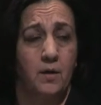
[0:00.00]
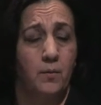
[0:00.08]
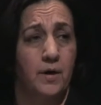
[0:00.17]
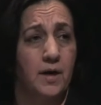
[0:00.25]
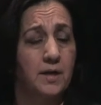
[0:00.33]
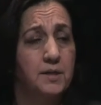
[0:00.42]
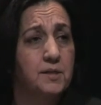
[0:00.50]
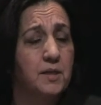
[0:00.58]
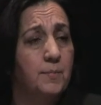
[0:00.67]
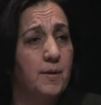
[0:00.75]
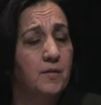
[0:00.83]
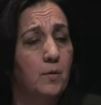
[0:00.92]
We're not
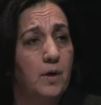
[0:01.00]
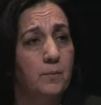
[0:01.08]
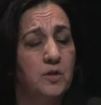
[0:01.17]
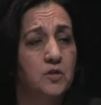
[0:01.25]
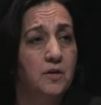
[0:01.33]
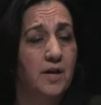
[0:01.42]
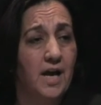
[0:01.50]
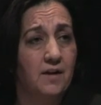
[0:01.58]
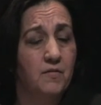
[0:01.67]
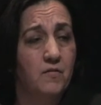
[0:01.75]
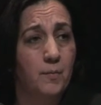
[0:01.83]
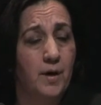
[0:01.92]
sleeping the way we should. Half
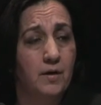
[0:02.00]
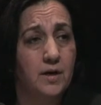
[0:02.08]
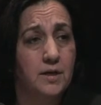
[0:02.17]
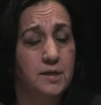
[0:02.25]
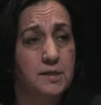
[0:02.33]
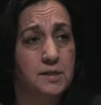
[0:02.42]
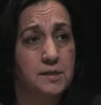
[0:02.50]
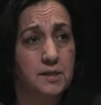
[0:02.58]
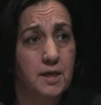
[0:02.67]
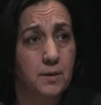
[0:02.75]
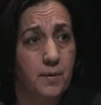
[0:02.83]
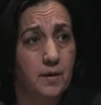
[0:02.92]
of America doesn't
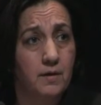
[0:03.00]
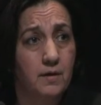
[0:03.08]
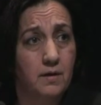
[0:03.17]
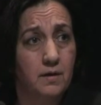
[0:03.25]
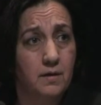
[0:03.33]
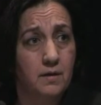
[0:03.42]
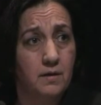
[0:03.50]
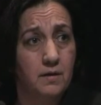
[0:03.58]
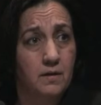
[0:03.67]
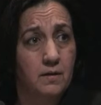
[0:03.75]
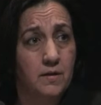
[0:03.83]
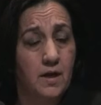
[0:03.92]
sleep.
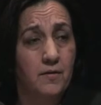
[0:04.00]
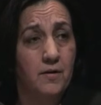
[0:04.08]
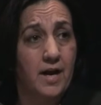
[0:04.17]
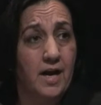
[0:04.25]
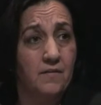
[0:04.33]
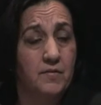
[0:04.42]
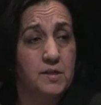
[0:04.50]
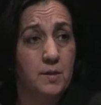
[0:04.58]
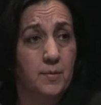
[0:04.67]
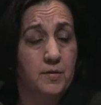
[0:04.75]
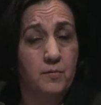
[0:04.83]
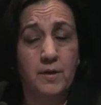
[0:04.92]
The other half is up
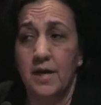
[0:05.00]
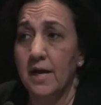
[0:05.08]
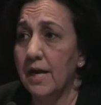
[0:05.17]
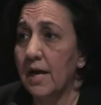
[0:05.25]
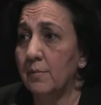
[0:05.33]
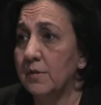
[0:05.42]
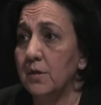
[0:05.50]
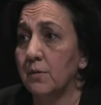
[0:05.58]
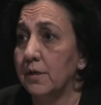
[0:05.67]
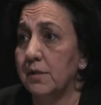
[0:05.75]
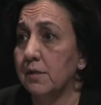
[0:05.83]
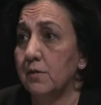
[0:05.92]
at 3 a.m.
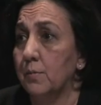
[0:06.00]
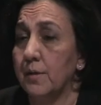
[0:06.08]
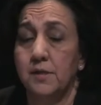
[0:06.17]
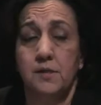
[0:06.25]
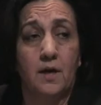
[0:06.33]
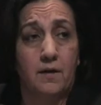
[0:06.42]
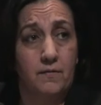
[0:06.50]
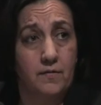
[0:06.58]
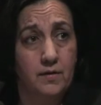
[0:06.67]
doing stupid stuff.